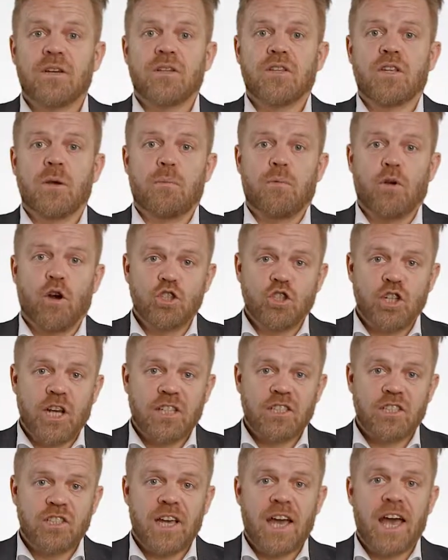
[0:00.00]
the
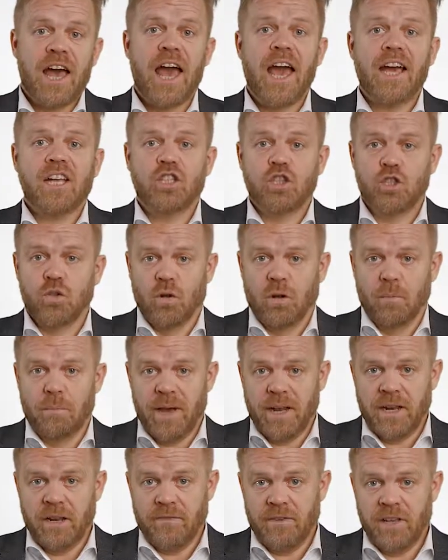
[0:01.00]
project's actual
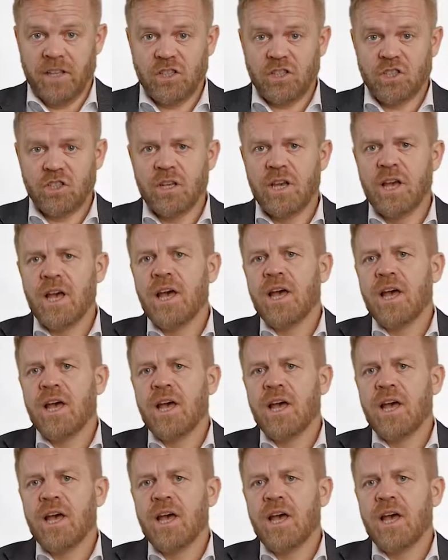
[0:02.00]
benefits